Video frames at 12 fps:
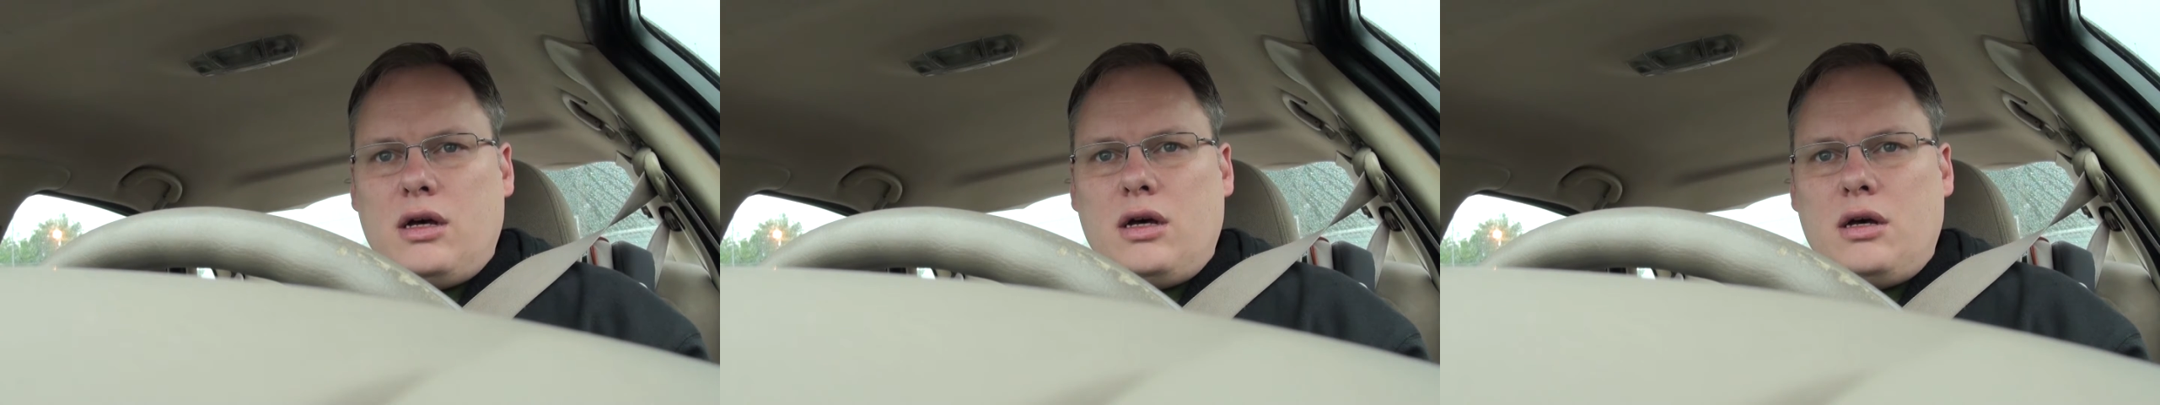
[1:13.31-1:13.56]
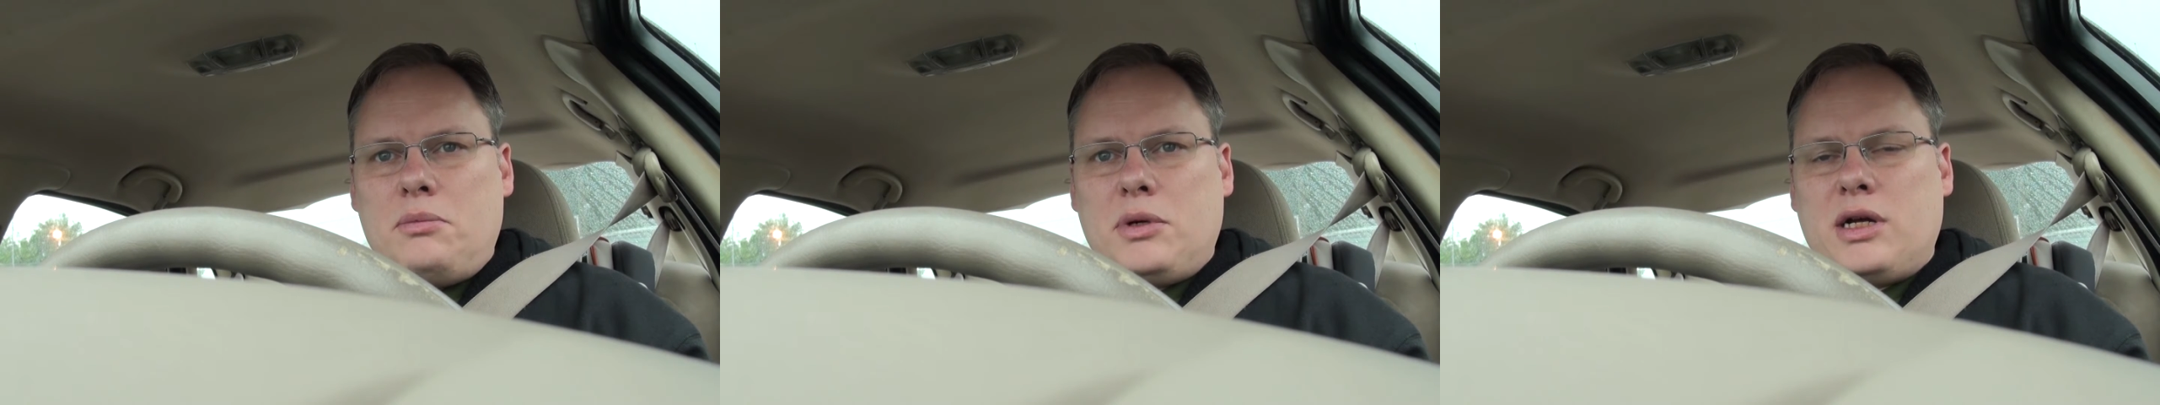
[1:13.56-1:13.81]

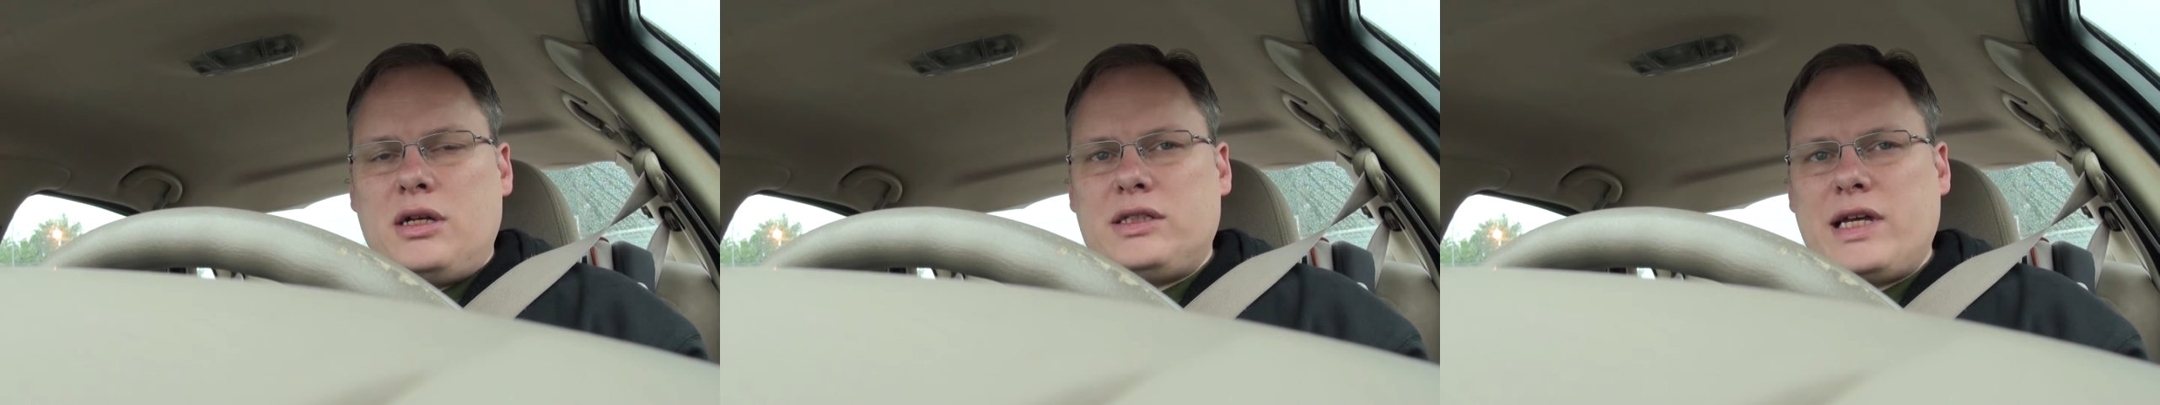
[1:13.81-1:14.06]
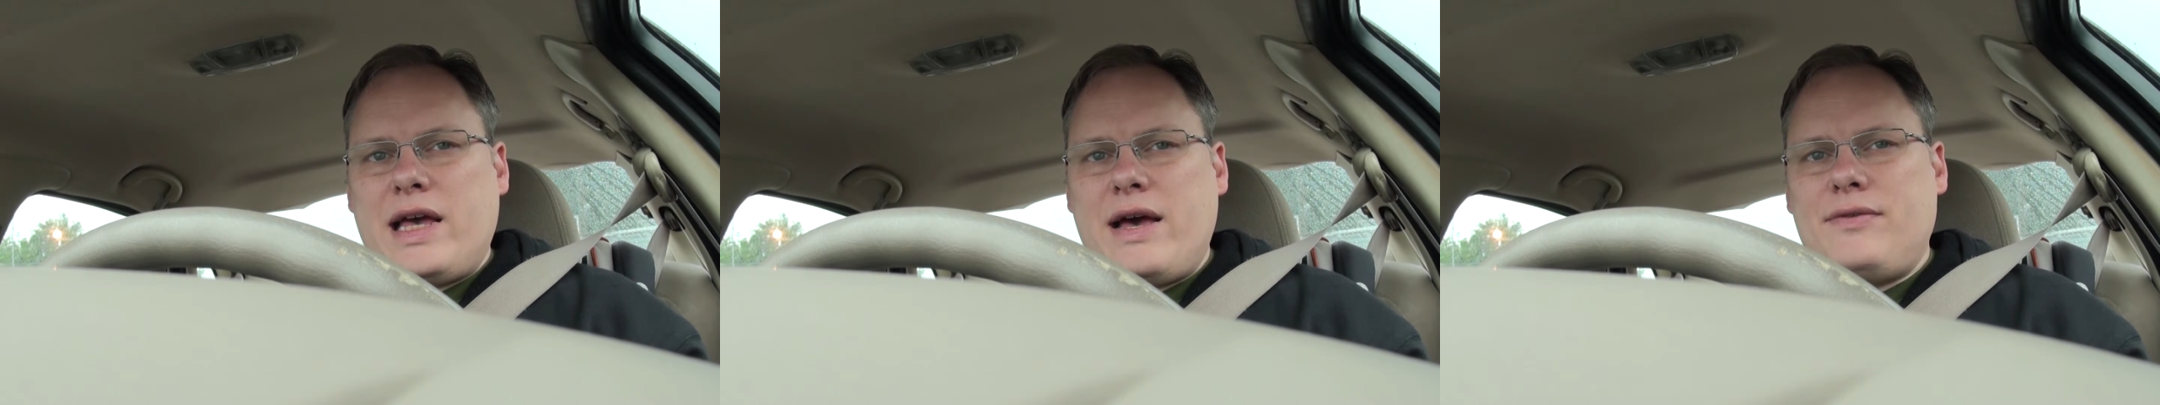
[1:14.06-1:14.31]
um, because
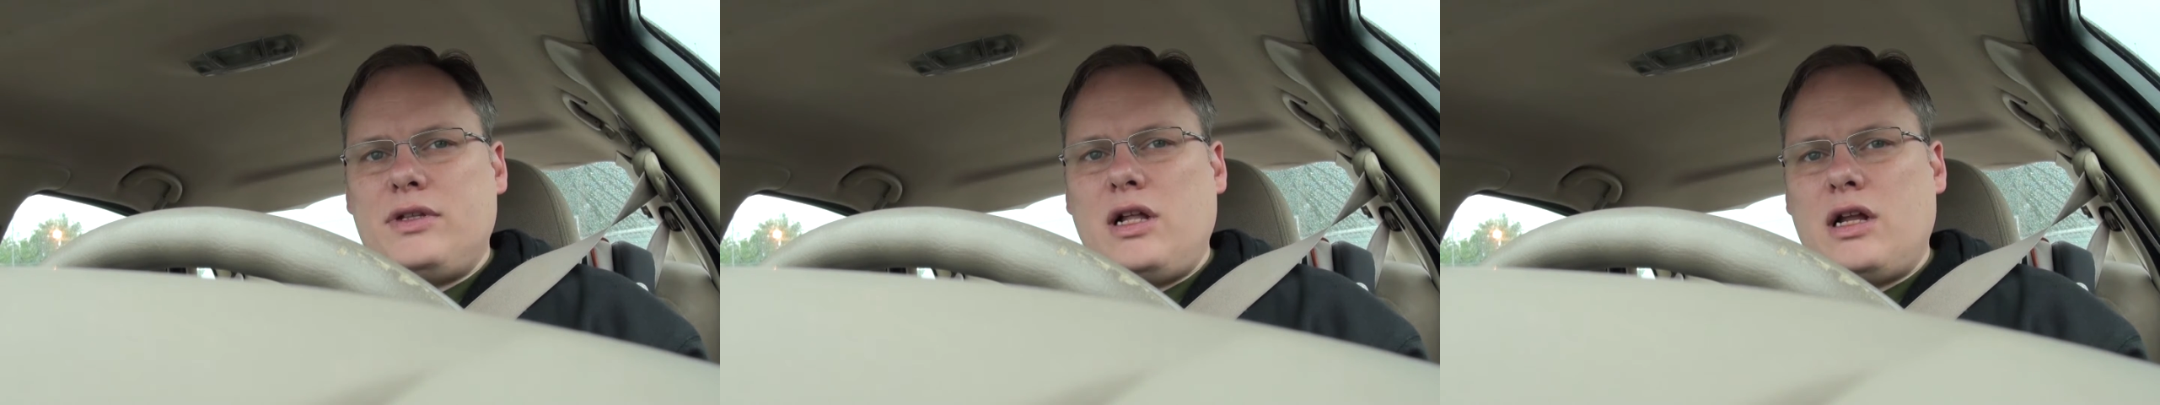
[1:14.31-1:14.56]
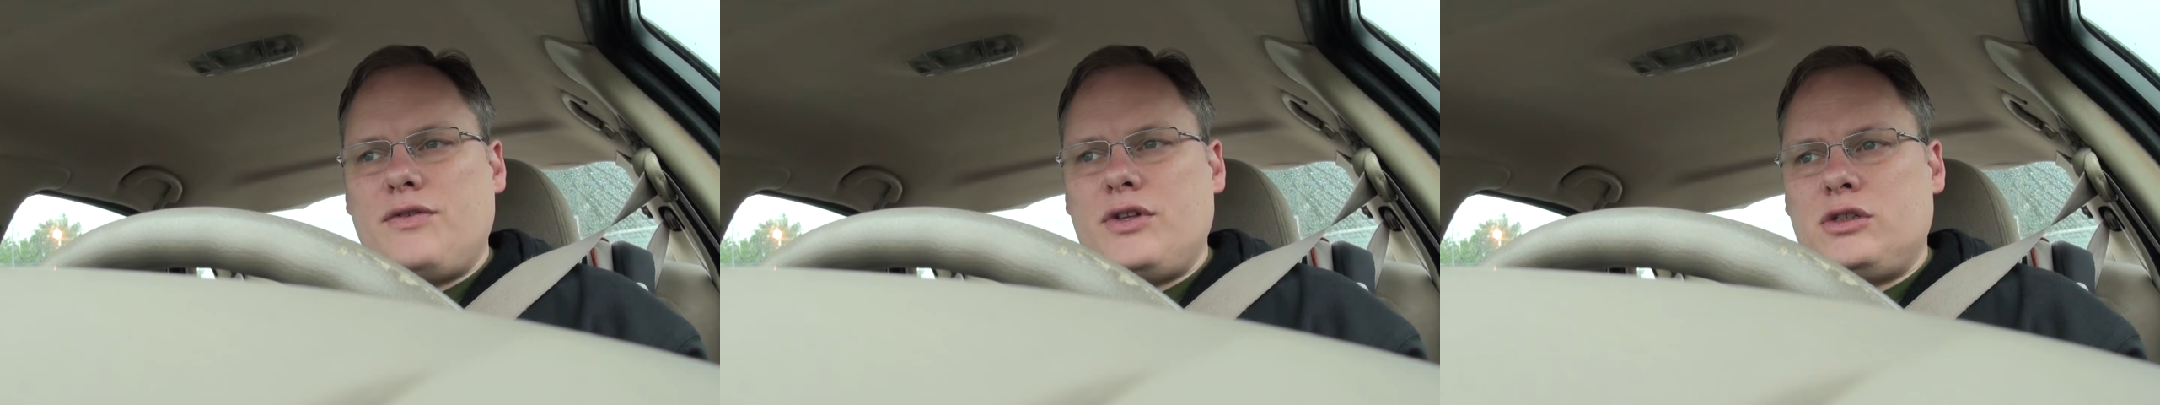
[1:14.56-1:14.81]
I have a
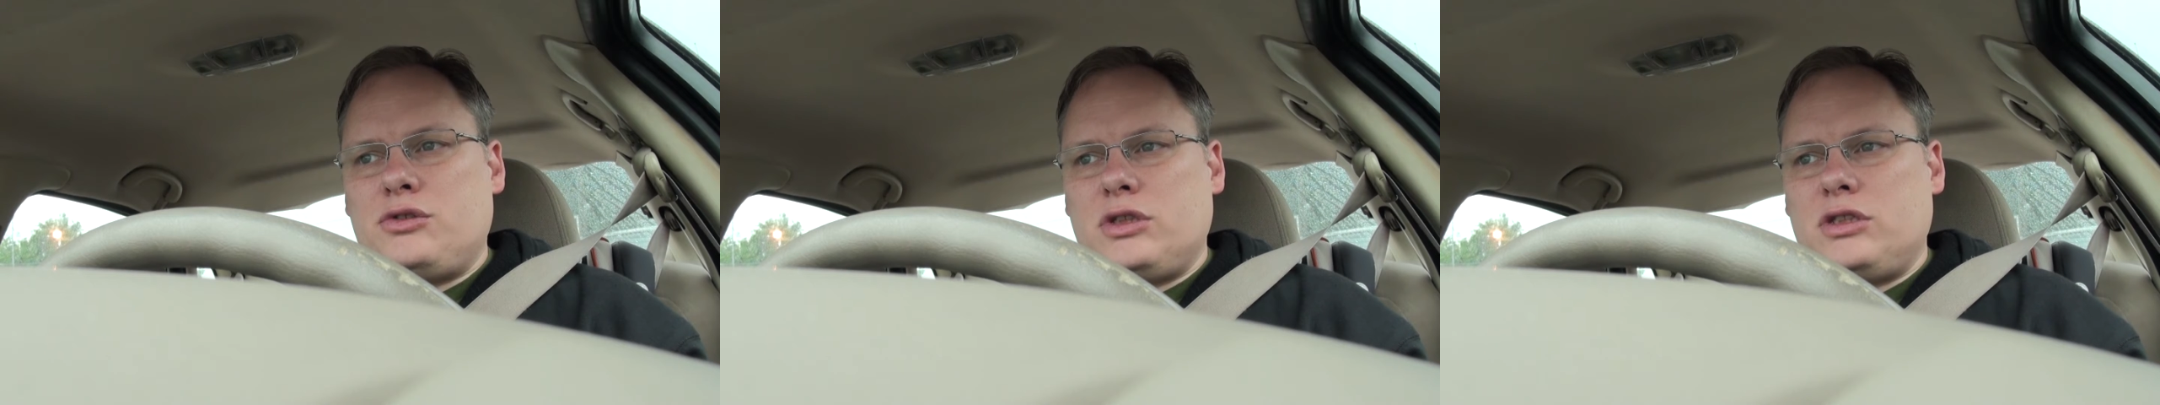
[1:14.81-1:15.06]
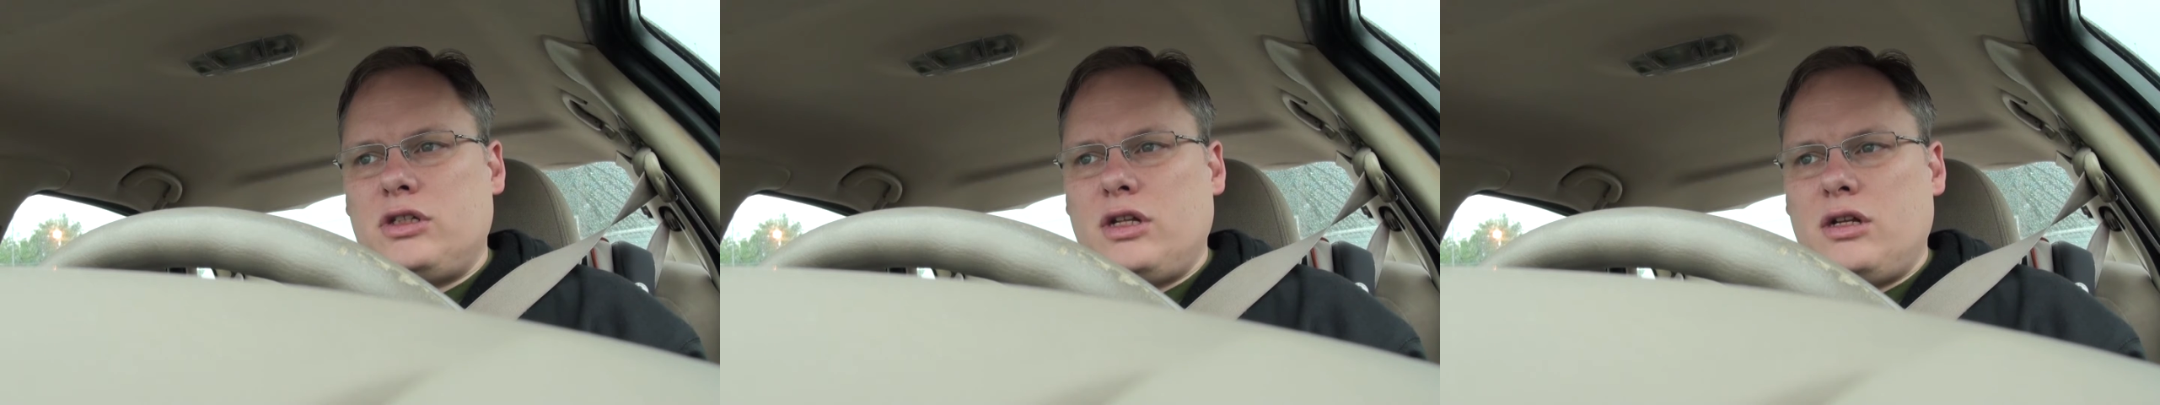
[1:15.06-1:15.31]
lot of
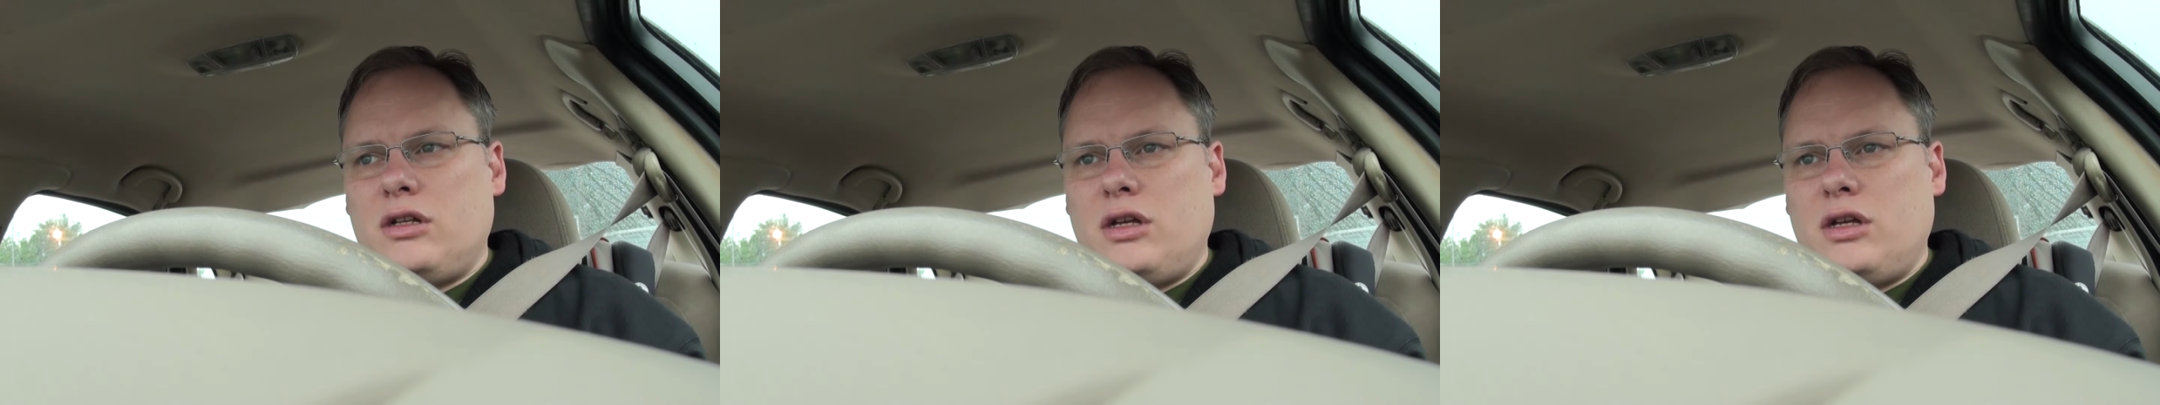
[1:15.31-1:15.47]
interest and a,